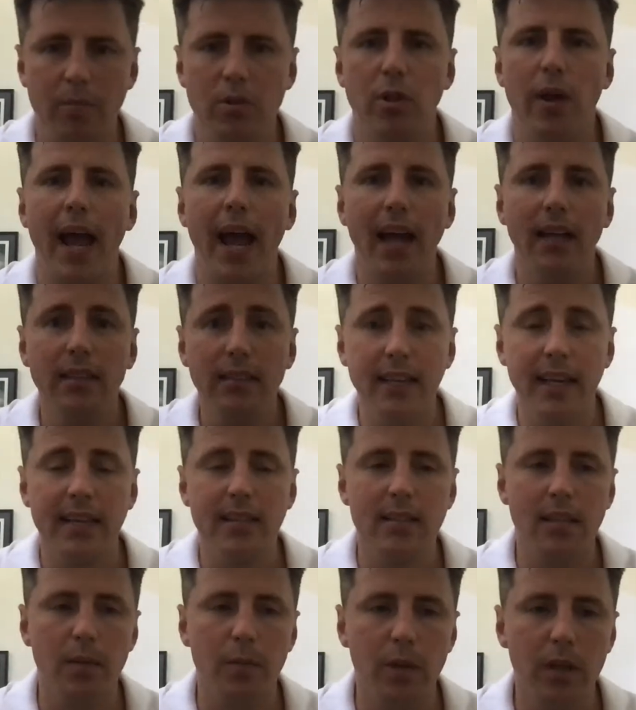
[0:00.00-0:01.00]
So how to take
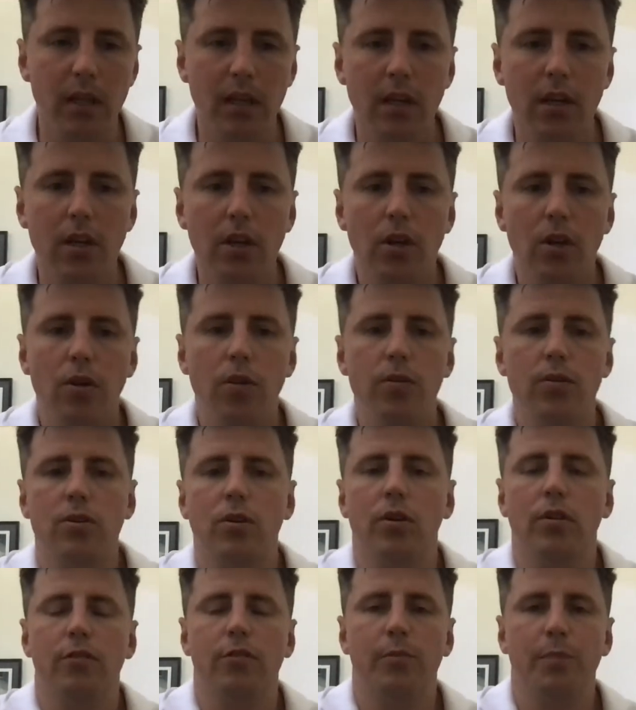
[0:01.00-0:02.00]
someone who's
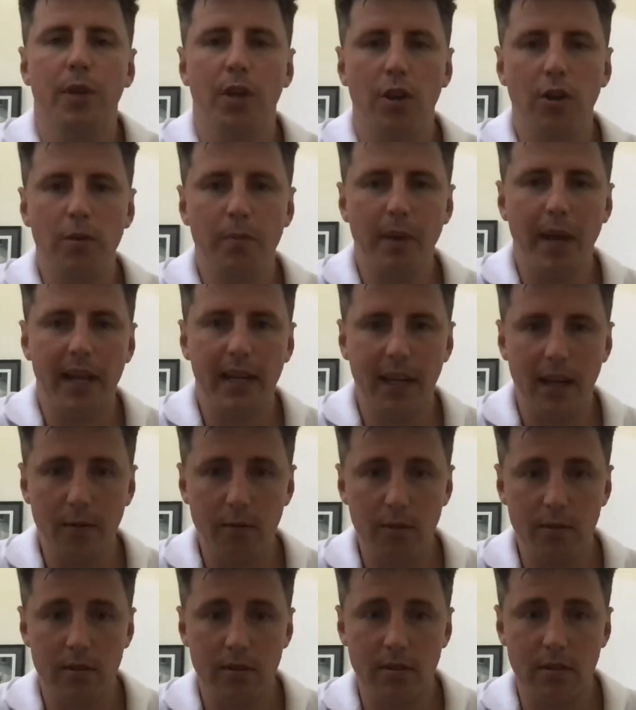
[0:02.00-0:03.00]
going from acute pain,
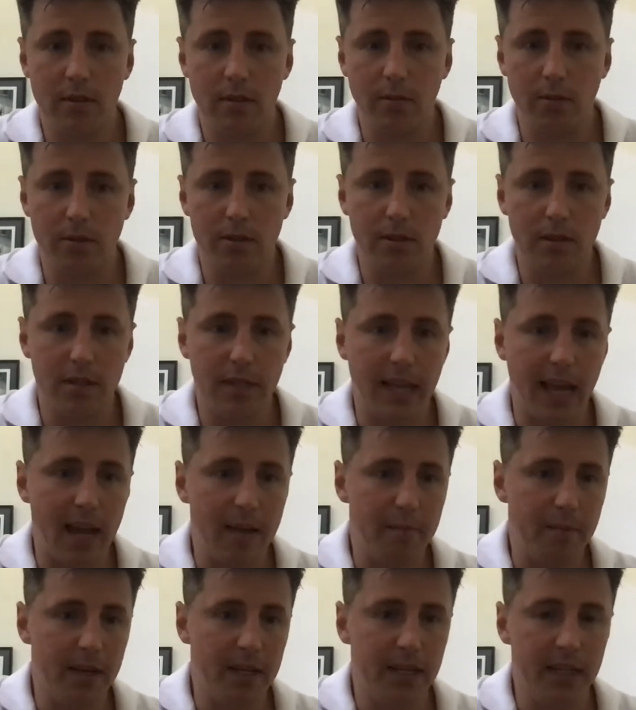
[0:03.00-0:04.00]
everyone's just going to watch this cat
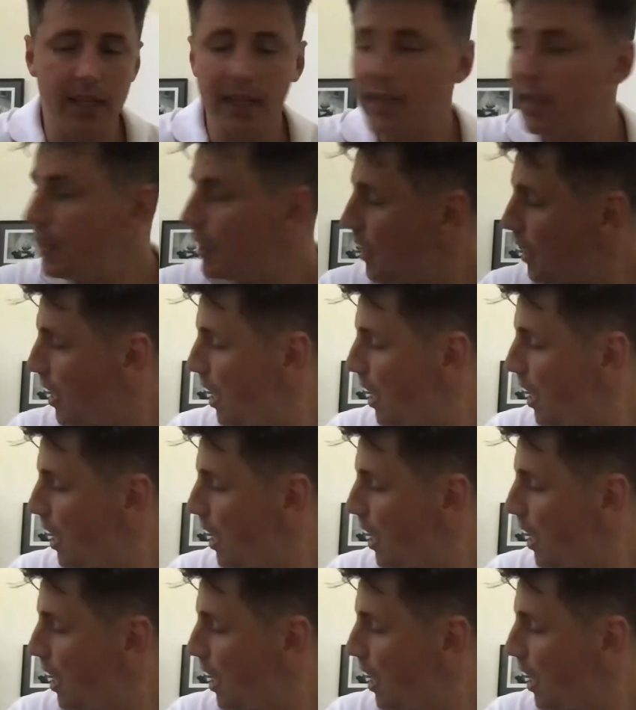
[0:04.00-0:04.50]
being an idiot,